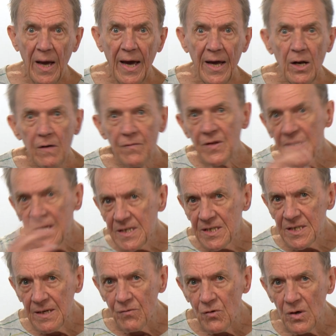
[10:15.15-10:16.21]
And over the next
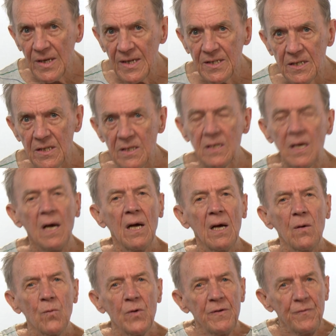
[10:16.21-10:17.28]
several lessons,
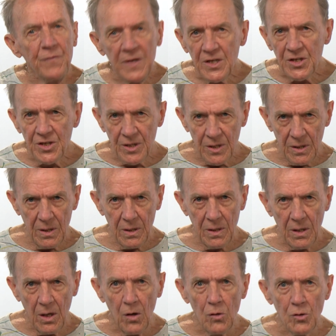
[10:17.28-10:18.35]
we finished
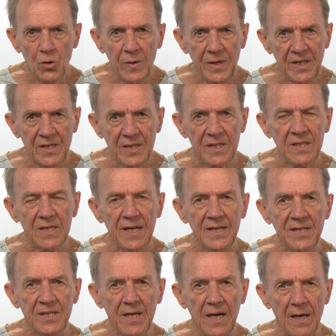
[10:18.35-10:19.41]
the whole 26
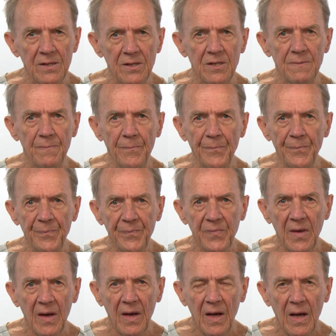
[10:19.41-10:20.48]
letter sounds.
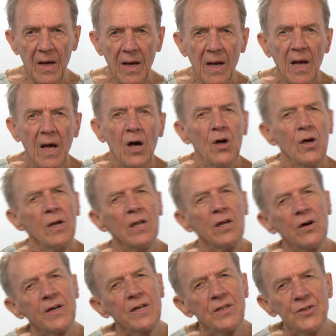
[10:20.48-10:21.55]
Early
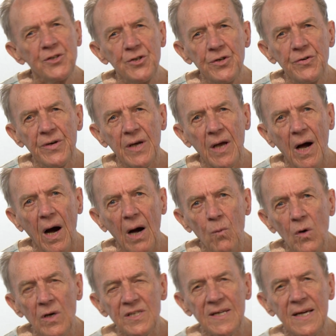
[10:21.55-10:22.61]
on in the tutoring, I
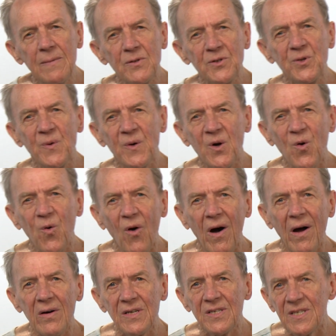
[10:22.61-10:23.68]
was able to
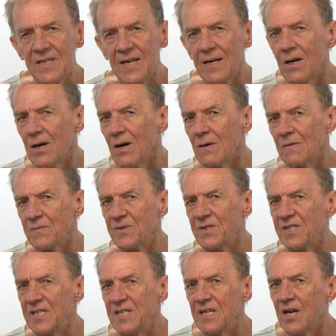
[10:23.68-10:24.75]
acquire a set of
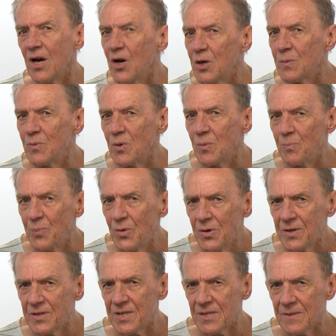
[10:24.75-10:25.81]
decodable
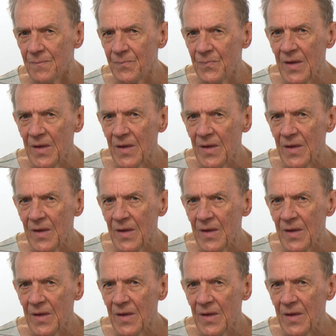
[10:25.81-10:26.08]
books